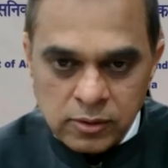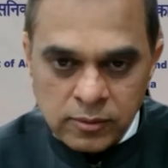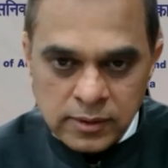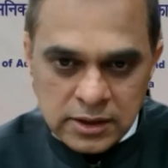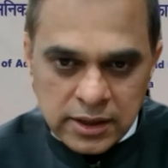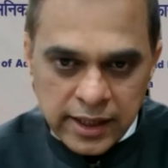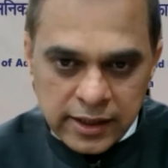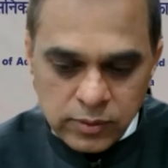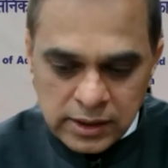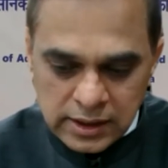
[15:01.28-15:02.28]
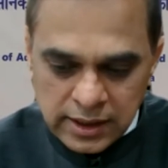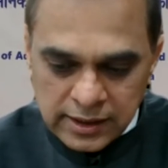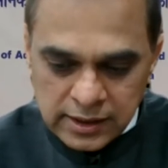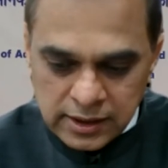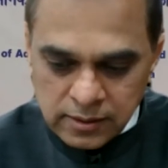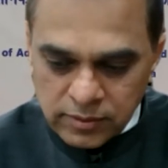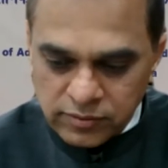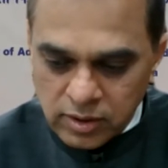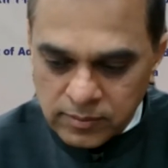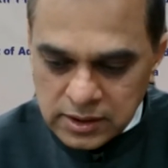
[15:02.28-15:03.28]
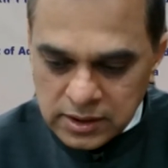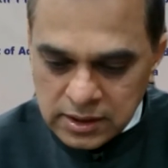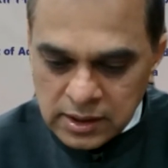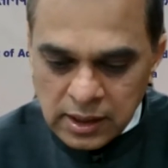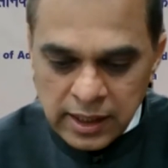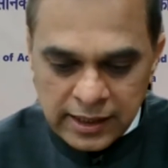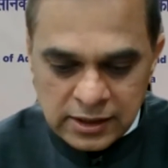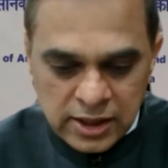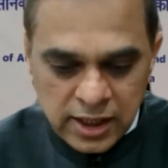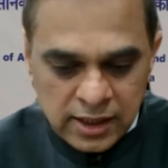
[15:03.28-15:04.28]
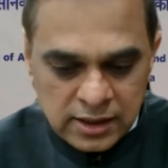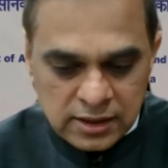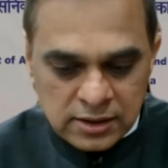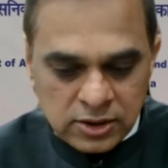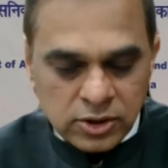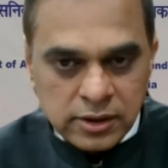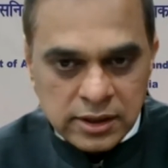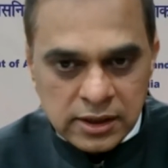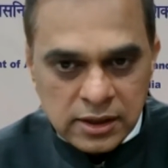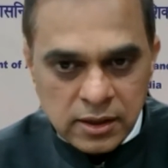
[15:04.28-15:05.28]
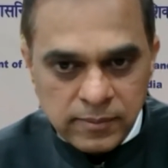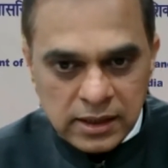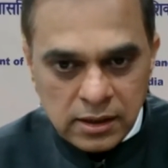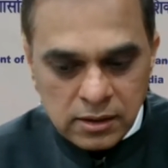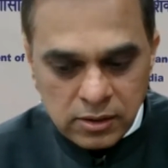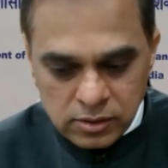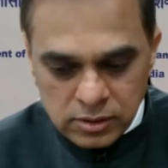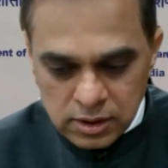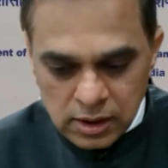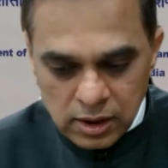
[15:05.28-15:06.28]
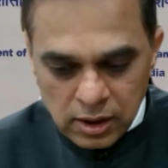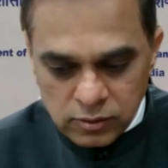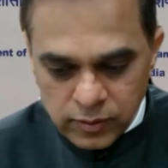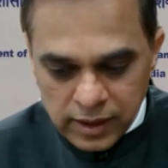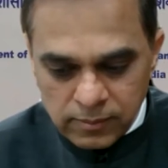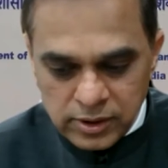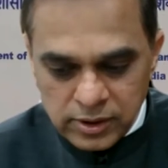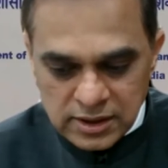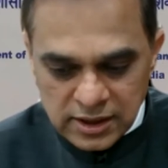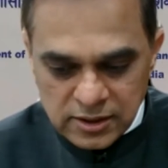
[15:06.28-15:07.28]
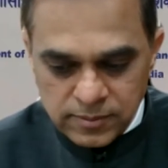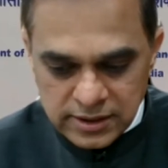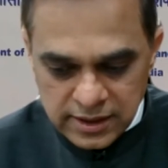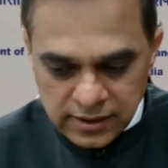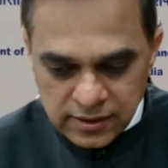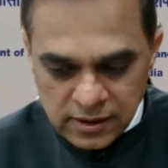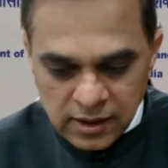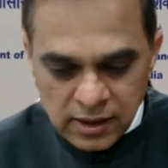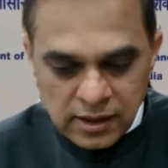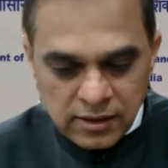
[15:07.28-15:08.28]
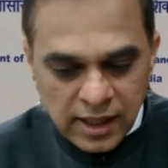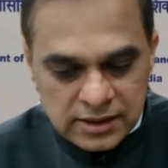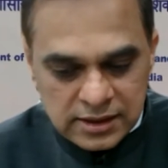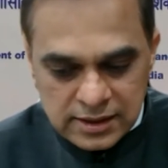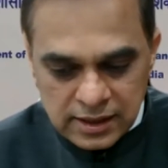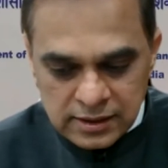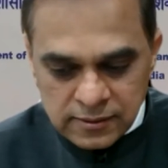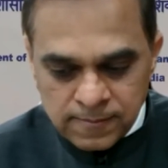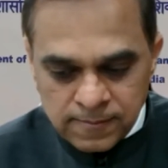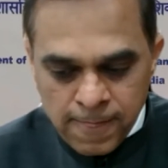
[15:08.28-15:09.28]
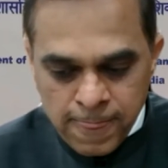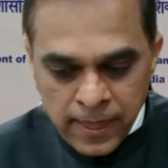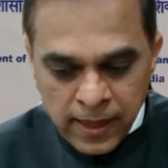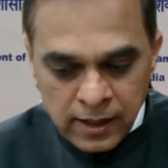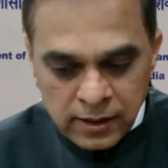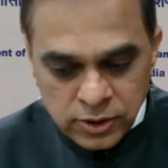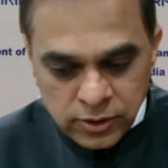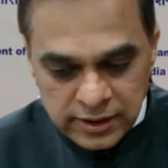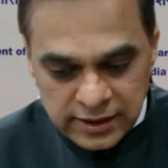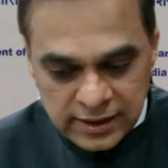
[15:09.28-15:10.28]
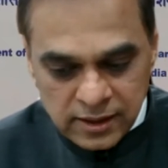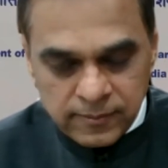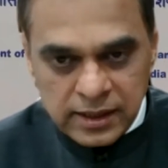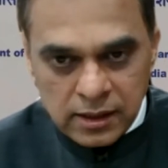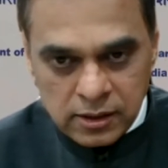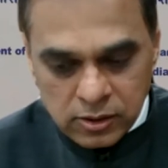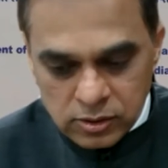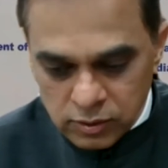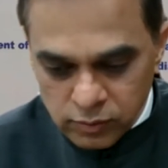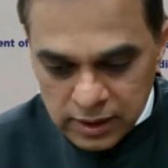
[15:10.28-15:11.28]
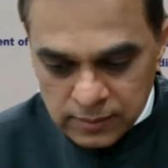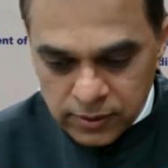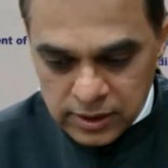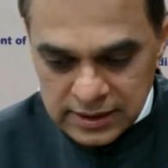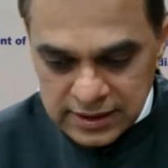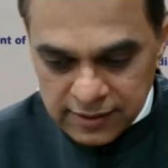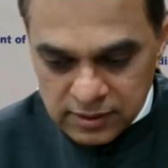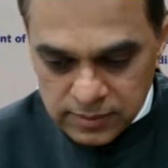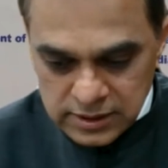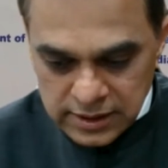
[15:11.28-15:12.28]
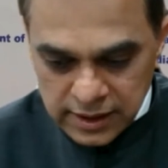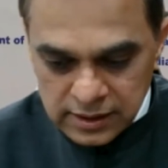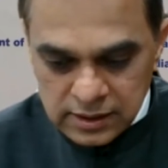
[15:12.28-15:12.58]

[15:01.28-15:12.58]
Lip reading: for GGI 2019 performance, and Jharkhand showed an incremental growth of 12.6%. Rajasthan showed an incremental growth of 1.7%,